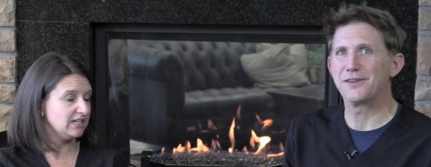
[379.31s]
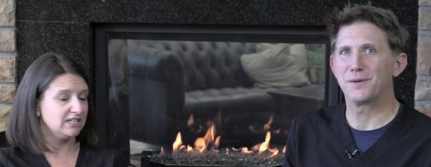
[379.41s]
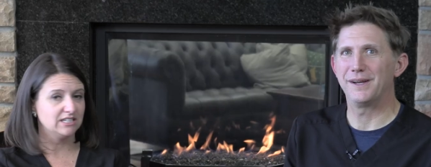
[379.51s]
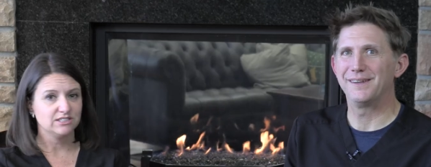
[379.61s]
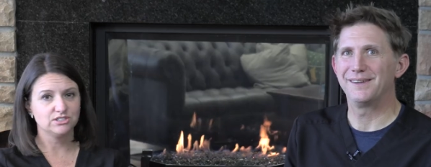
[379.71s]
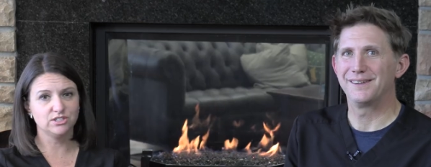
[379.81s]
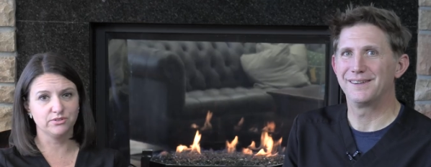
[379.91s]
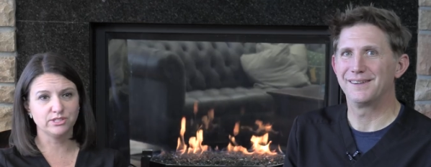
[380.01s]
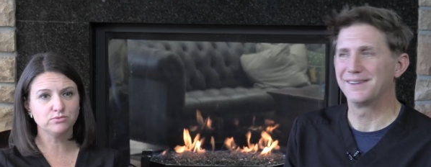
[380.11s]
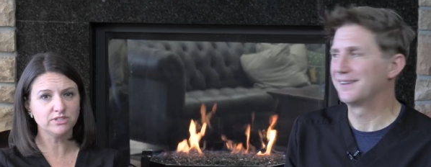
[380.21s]
Speaker 1: That's right.
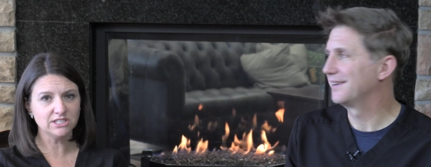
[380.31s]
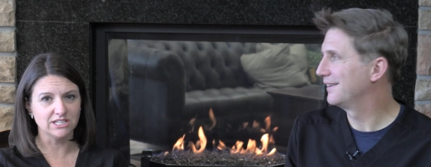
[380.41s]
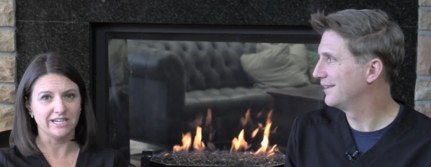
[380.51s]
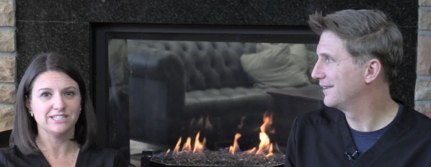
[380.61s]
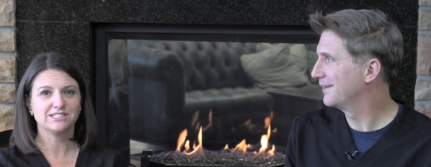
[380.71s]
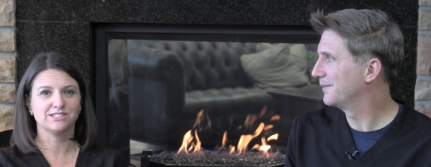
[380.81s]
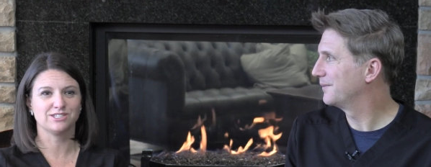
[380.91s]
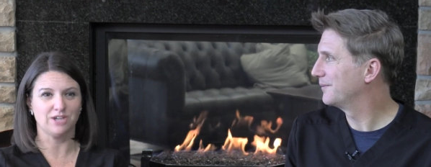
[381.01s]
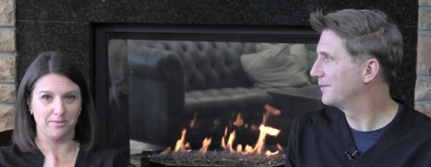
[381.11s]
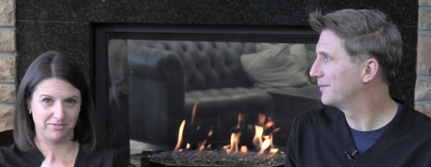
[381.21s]
So it's really nice to
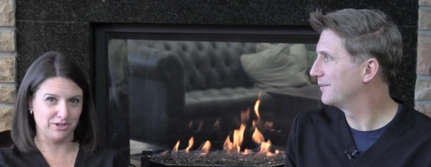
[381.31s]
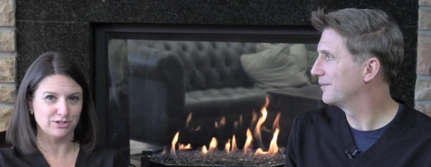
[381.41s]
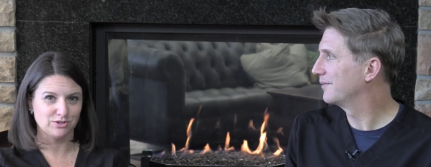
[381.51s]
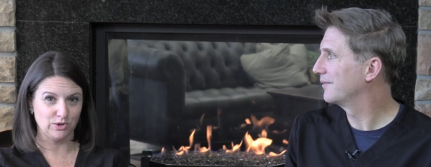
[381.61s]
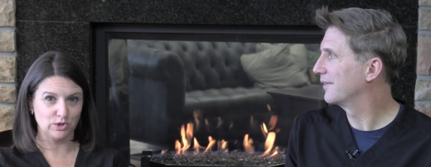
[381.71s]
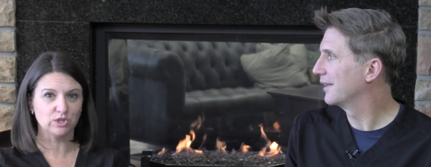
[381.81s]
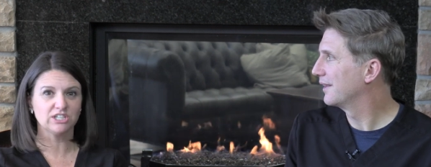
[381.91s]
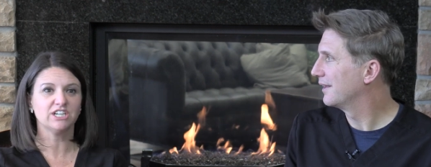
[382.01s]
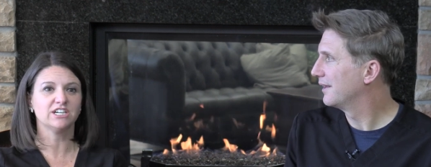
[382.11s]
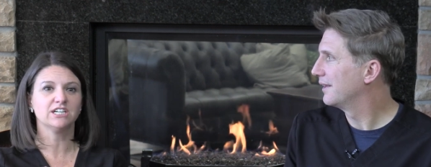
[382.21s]
stop things
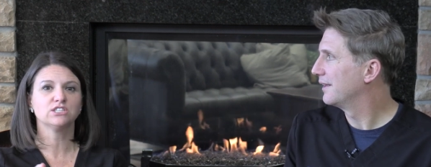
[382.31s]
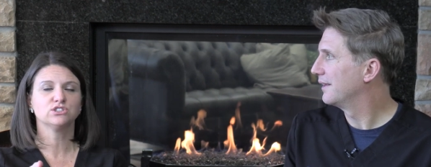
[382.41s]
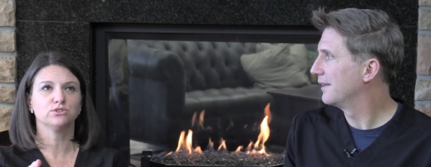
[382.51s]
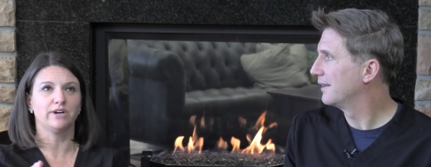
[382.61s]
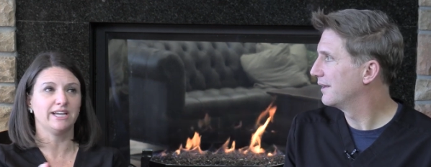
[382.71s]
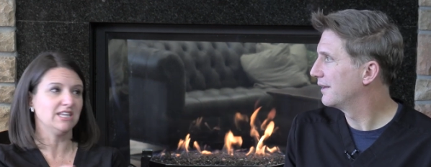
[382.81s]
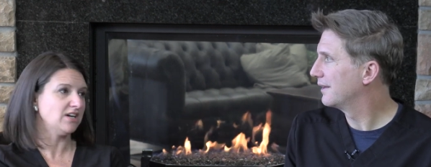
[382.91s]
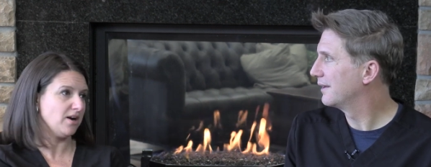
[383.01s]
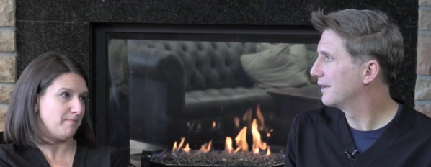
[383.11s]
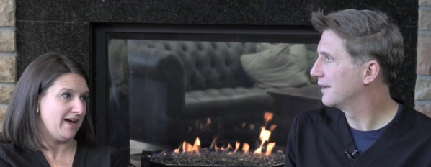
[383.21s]
earlier. So I
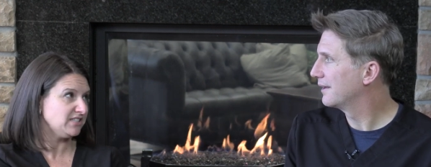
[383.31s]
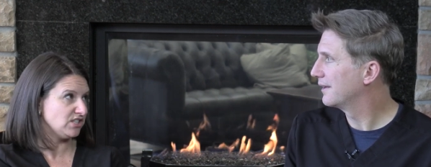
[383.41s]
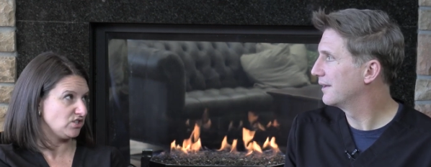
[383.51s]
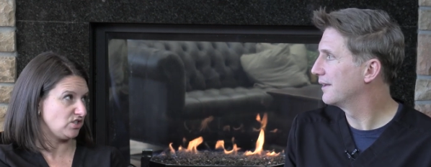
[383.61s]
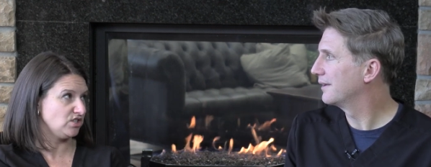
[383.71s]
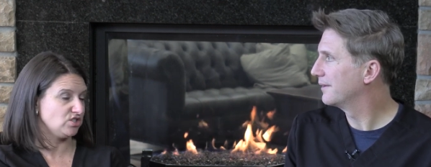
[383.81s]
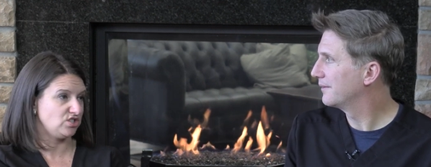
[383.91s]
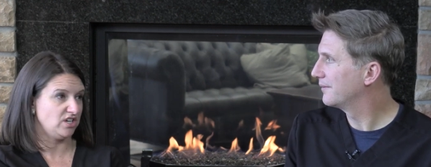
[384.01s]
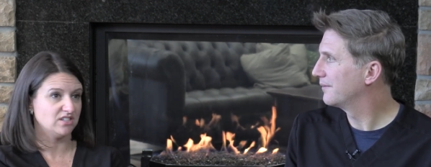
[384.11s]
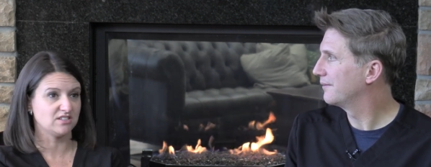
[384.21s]
think our message is
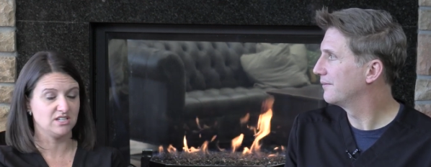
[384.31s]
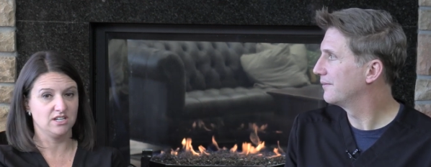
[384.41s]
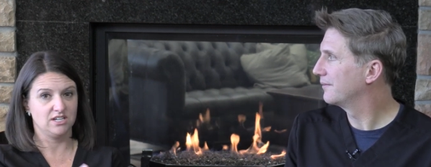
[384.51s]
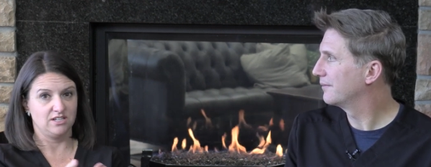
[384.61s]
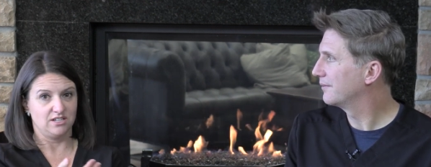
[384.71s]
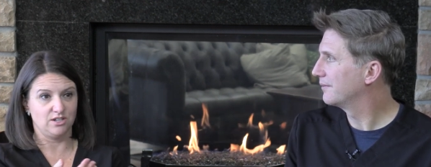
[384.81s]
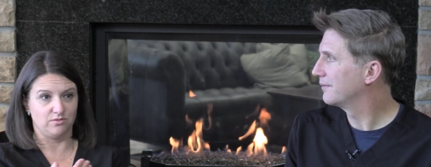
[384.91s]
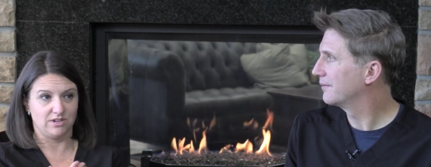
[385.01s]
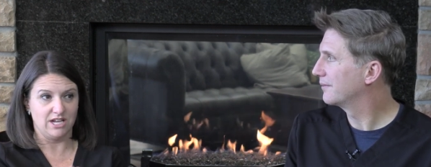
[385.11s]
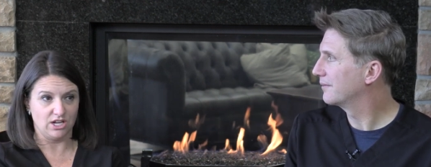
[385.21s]
just
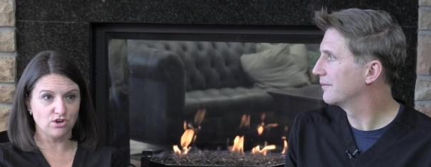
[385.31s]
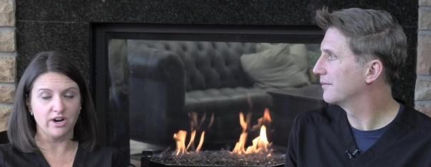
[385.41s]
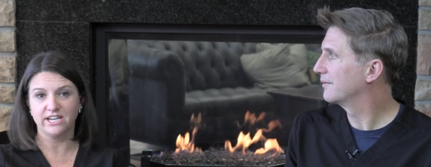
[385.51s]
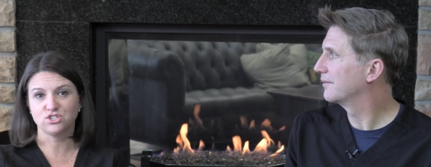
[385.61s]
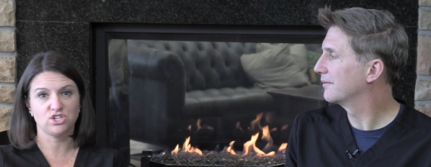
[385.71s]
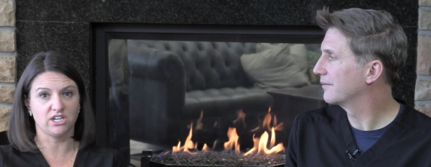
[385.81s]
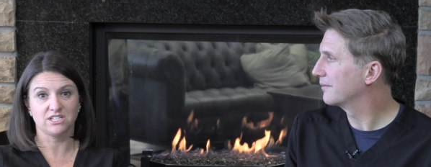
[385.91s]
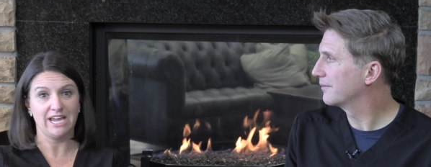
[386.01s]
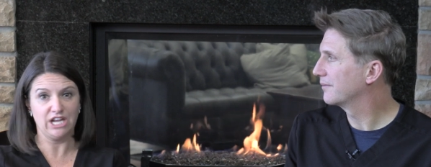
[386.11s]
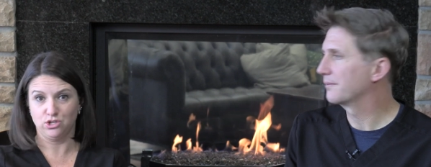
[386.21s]
you know, get your eyes
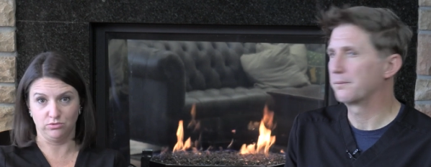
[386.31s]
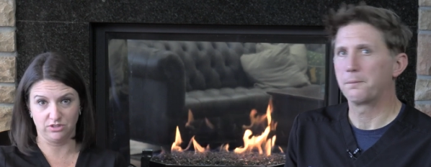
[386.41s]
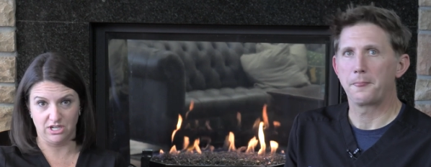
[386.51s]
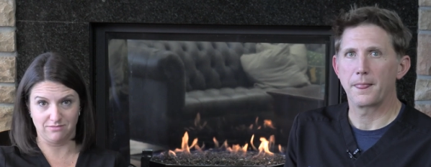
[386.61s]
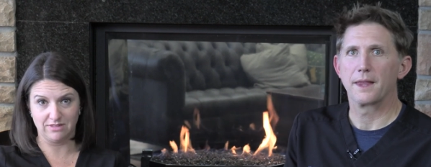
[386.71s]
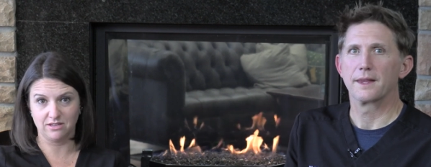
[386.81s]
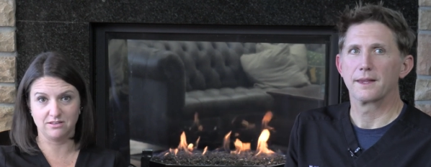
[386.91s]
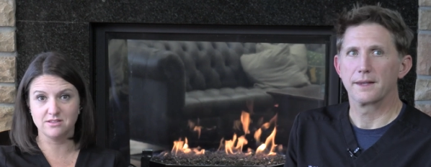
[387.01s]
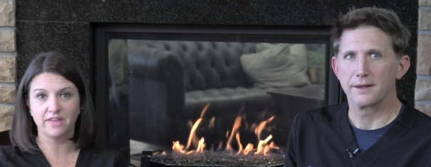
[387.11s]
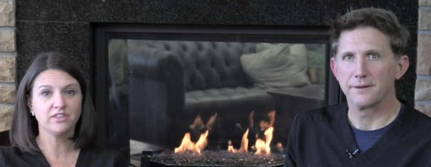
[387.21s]
checked annually.
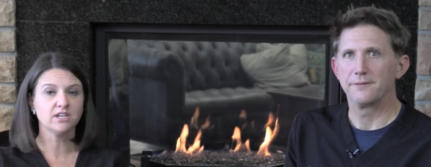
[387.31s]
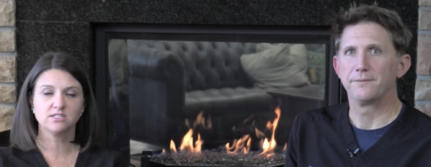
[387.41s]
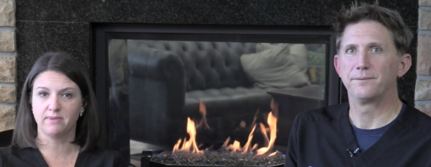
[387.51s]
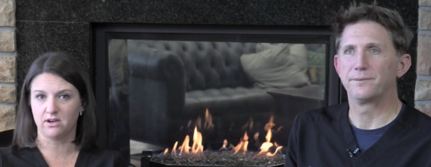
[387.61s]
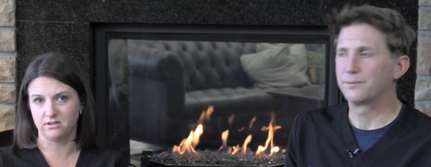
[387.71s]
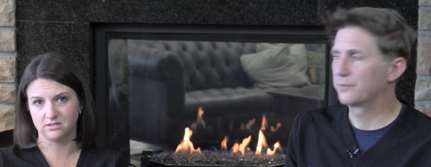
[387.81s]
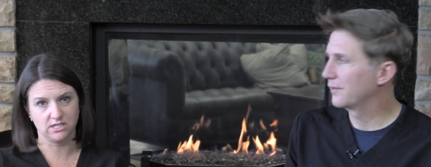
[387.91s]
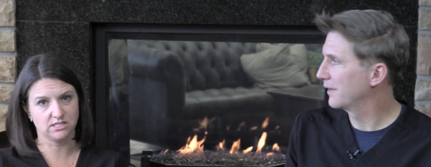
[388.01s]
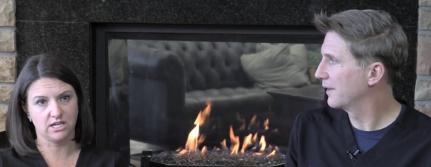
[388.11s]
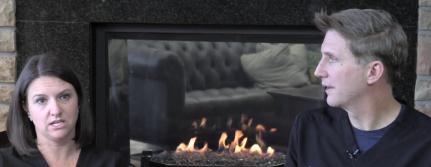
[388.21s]
That nothing is better, as
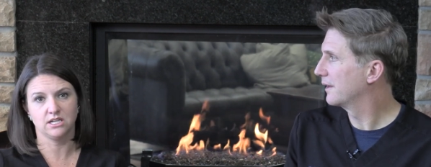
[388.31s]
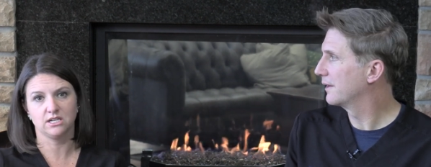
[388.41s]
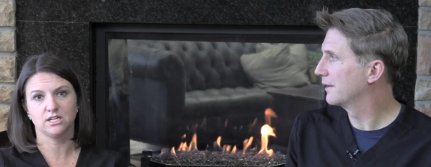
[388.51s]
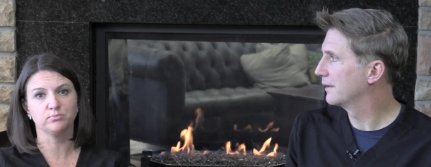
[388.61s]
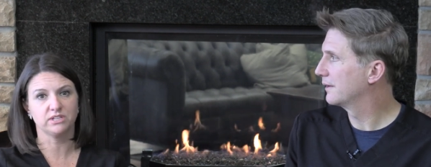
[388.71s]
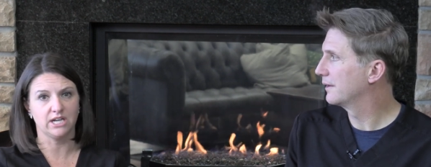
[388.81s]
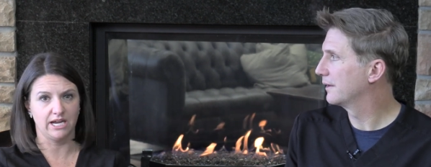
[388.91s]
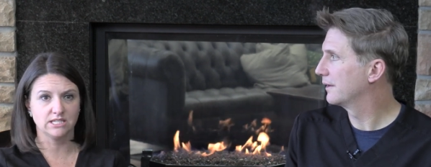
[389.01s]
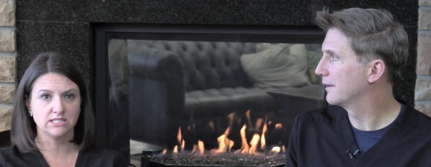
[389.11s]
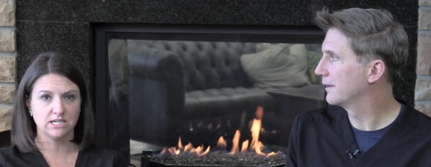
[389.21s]
I said, than a complete
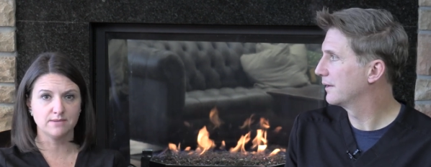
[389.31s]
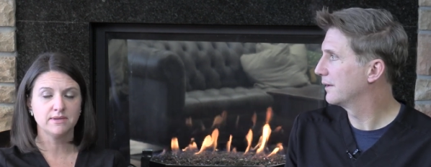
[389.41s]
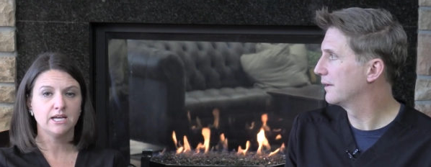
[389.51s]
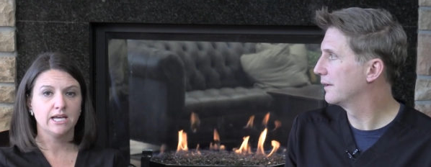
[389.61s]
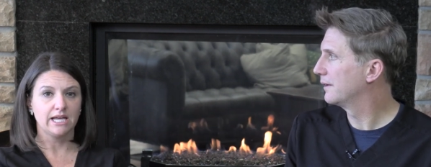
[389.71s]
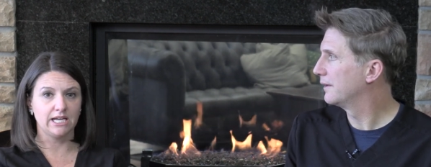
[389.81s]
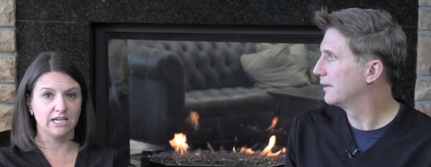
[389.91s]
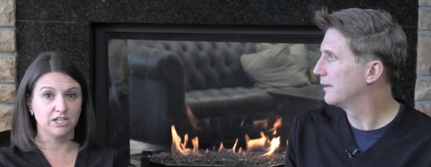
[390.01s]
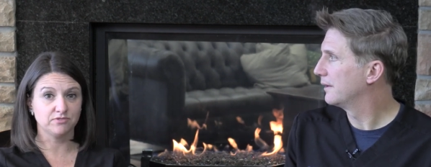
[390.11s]
eye exam. And